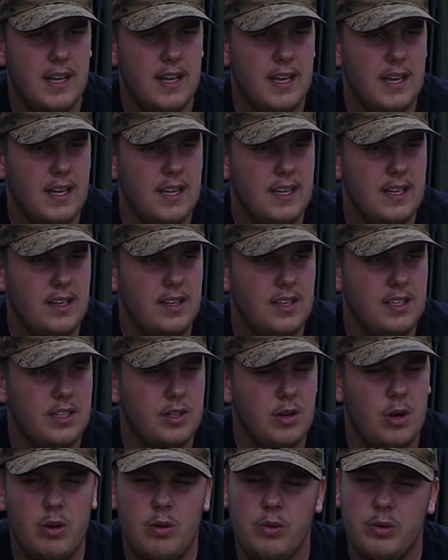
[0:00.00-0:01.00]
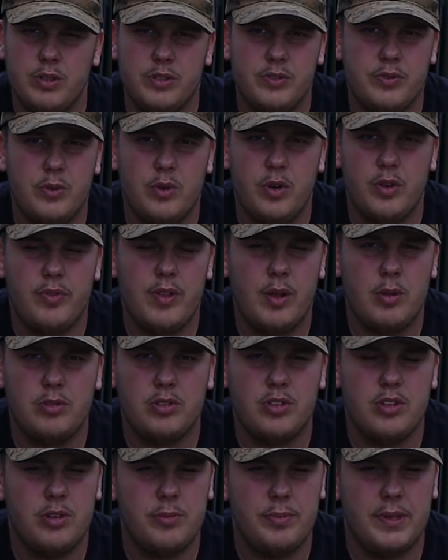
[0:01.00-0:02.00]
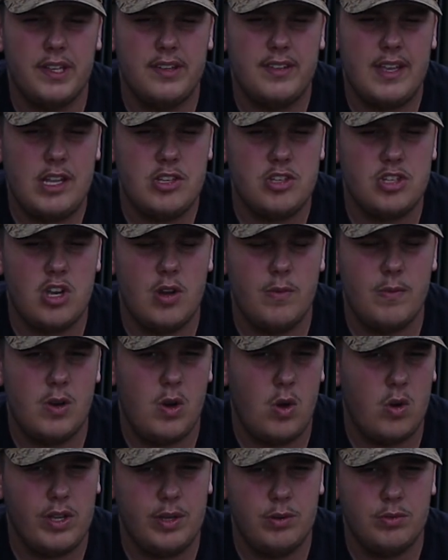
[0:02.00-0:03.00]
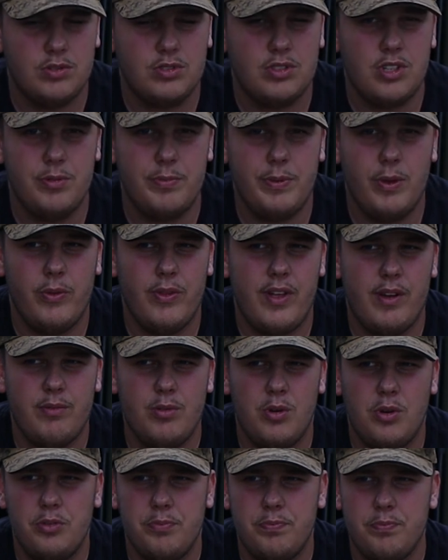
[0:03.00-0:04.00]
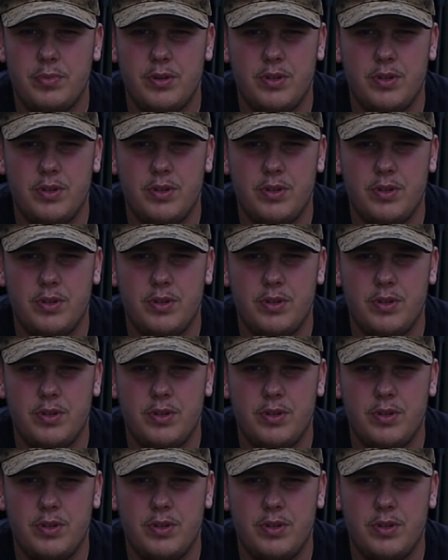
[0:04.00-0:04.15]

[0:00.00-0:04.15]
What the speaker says: You know, I always thought if there was going to be a tench come along, it was going to be on that rod,